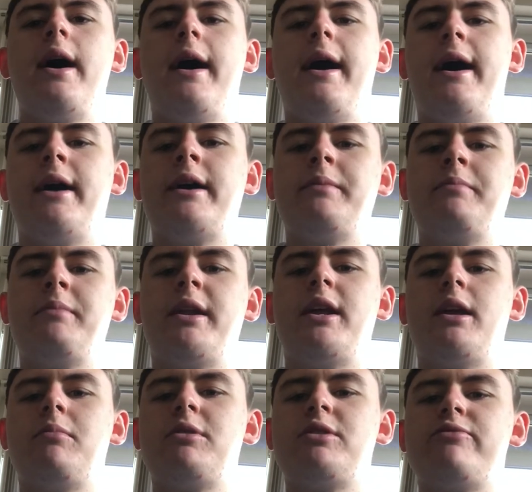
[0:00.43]
Hi, my
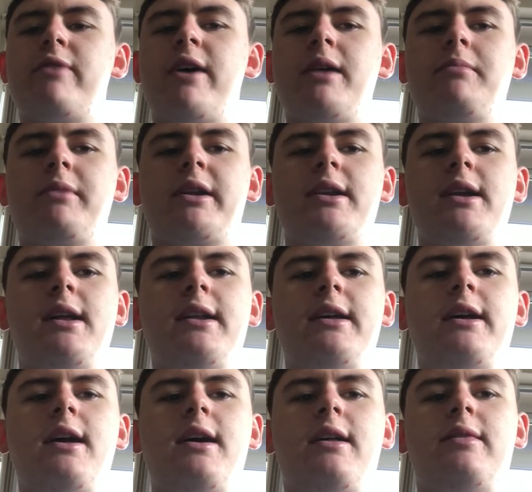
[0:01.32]
name is Ryan
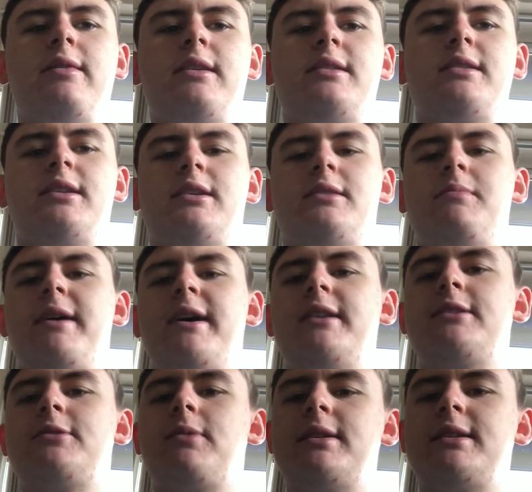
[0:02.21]
McNally, and this is my
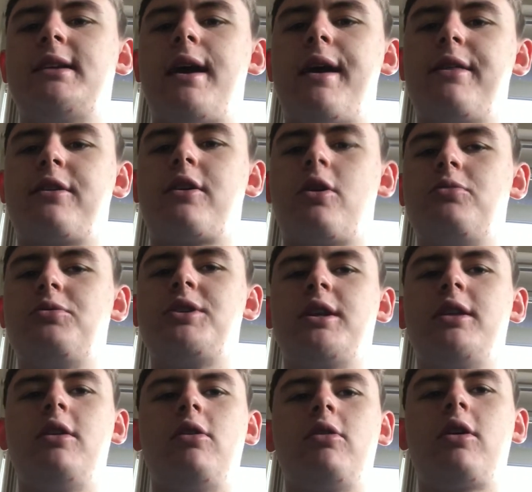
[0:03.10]
28th
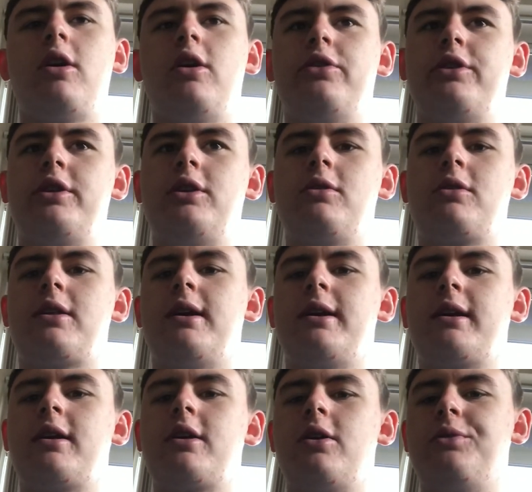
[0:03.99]
coaching log on the
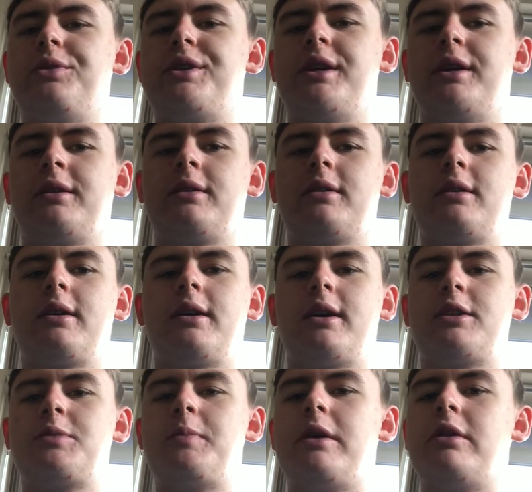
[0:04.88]
UCLan Coaching
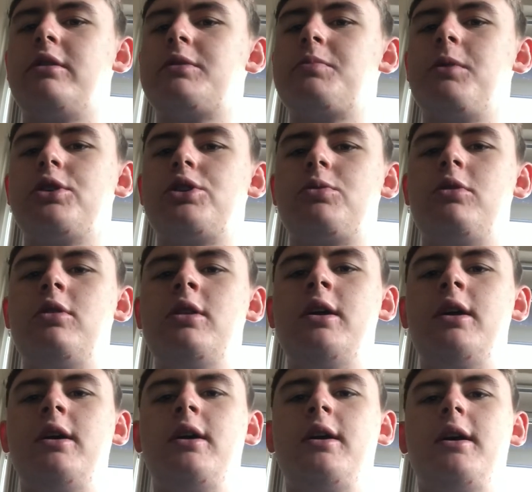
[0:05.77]
Experience module.
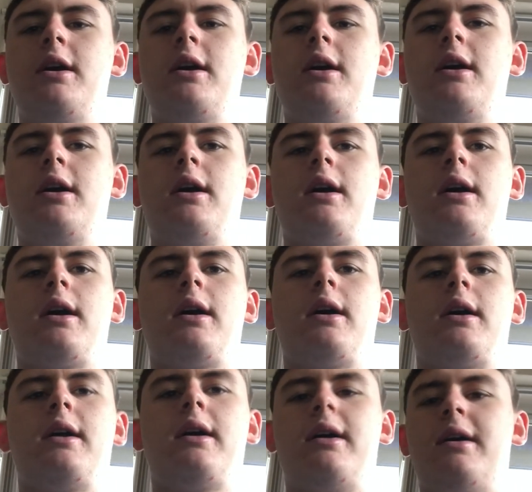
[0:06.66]

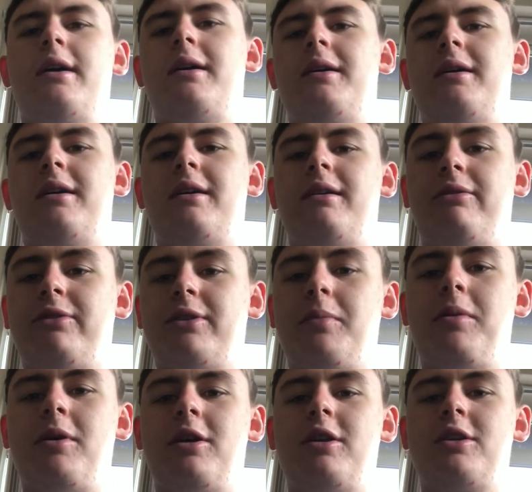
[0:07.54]
If you'll
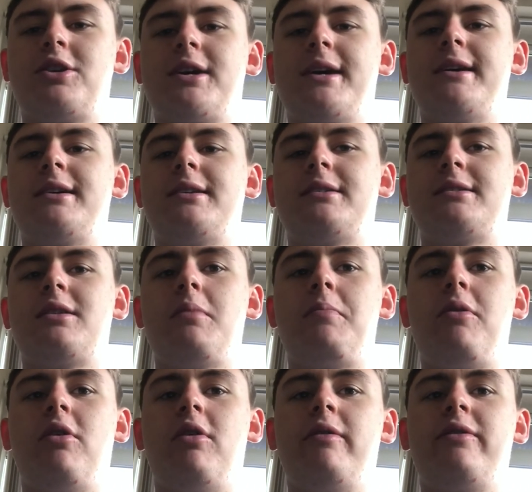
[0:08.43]
apologise, the
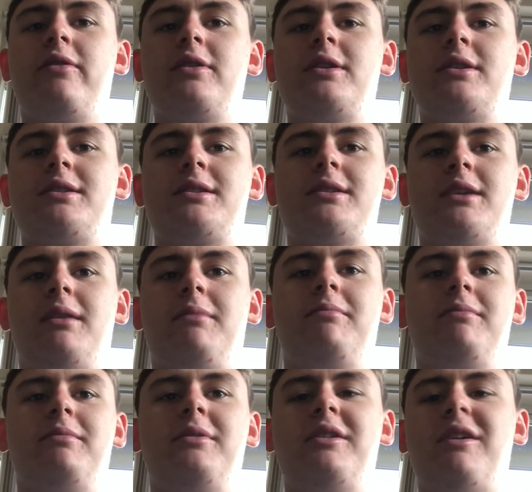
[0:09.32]
poor voice,
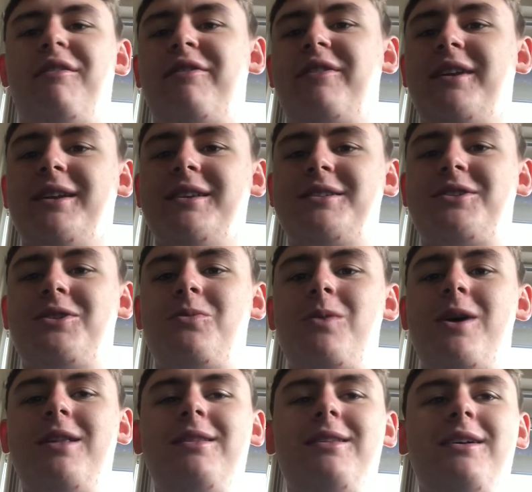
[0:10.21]
I'm not feeling too
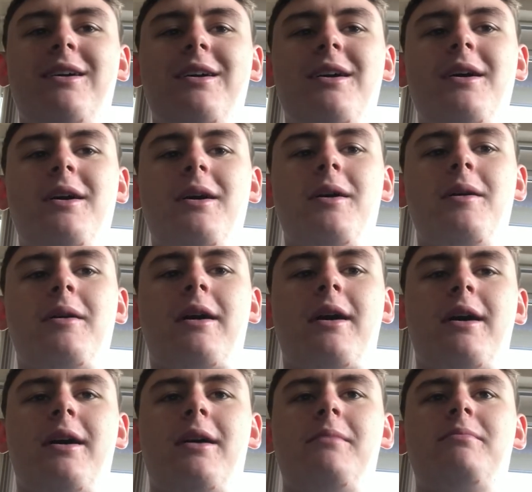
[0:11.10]
well.
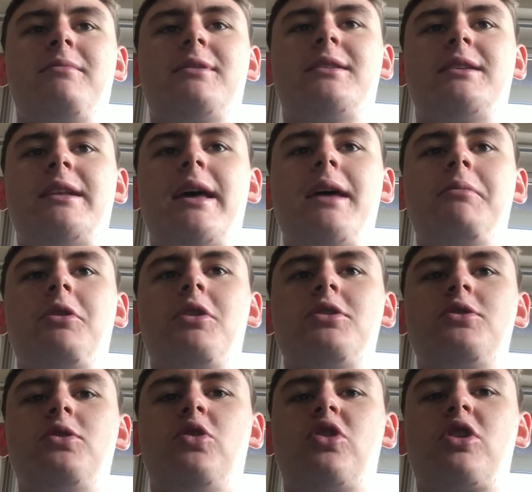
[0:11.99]
Today I'm going to
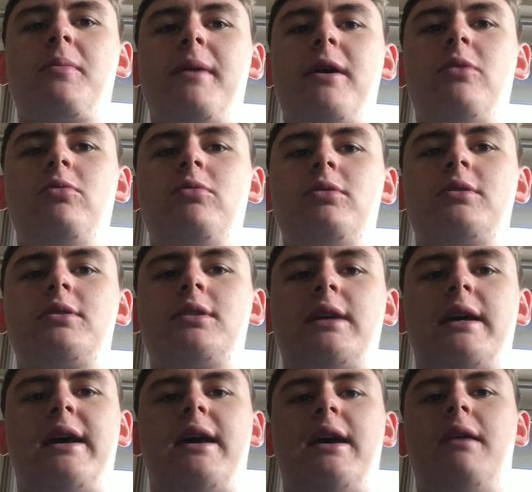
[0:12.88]
talk about
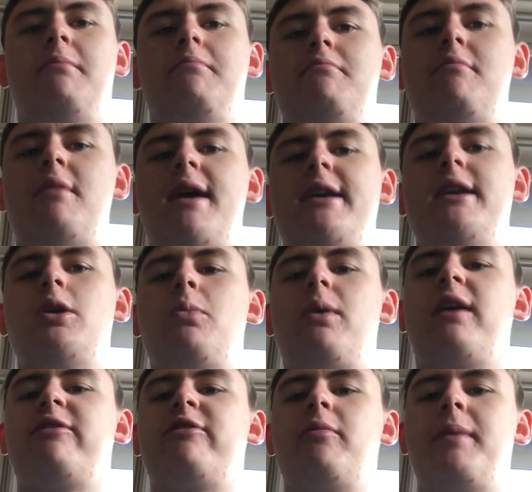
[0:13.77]
my
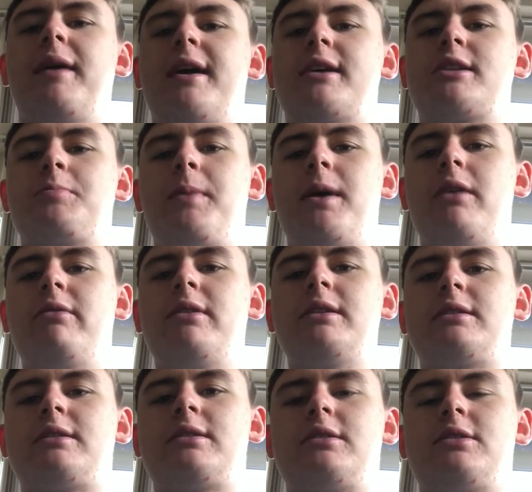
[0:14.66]
UEFA B
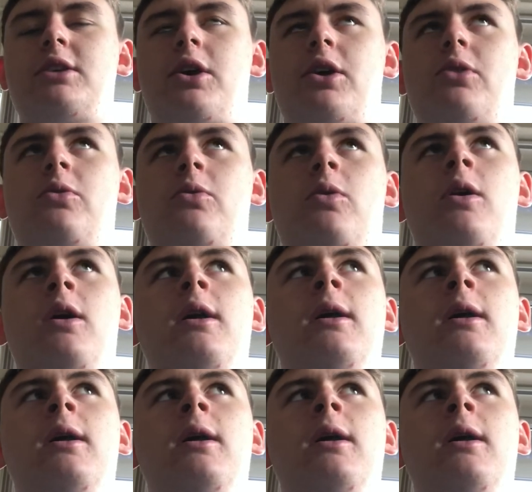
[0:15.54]
experience. So